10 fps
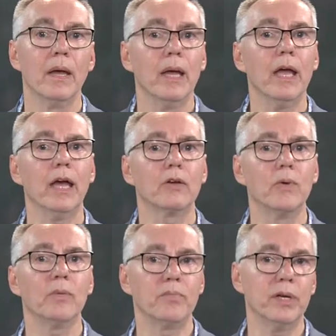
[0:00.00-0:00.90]
And
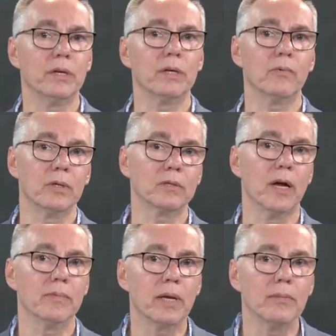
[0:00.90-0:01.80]
when Peter one
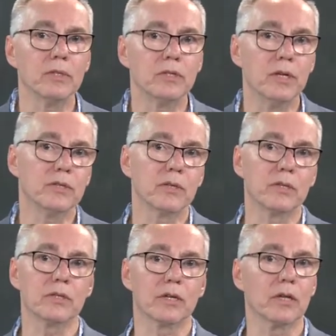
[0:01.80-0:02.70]
time came to Jesus
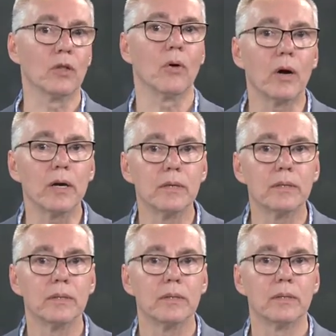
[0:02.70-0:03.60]
and said, Lord,
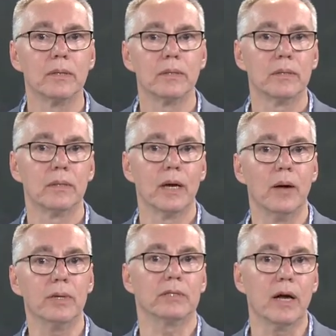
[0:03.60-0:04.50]

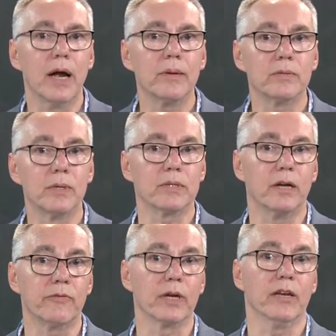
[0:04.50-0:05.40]
how many times must
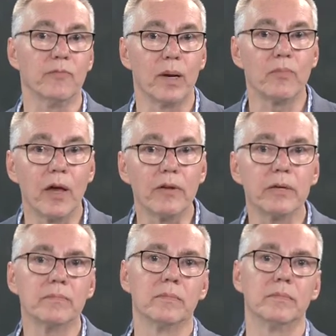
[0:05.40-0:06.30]
I forgive my
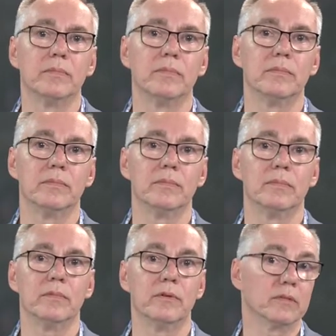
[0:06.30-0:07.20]
brother?
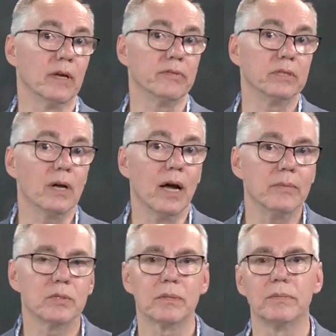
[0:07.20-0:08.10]
7
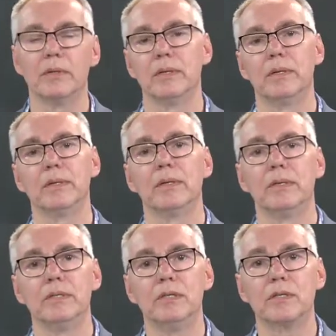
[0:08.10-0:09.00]
times?
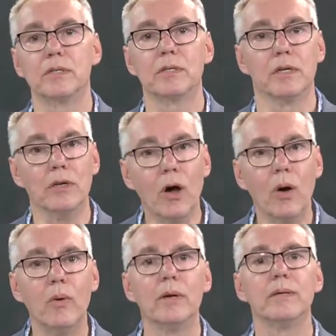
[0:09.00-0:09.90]
Jesus said,
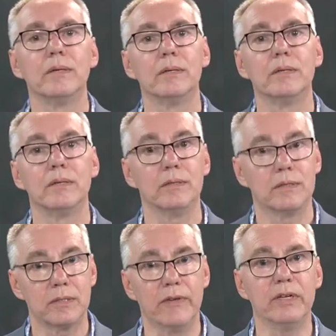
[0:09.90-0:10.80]
no,
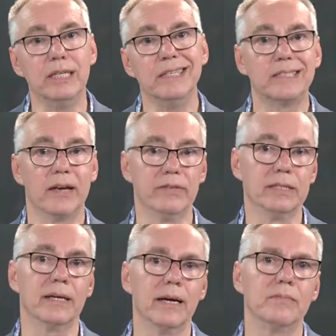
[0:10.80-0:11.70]

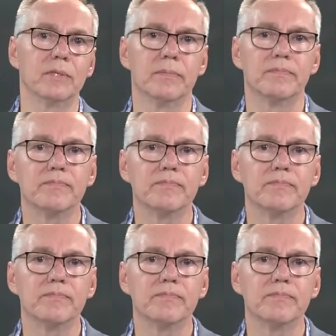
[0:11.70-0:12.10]
77 times.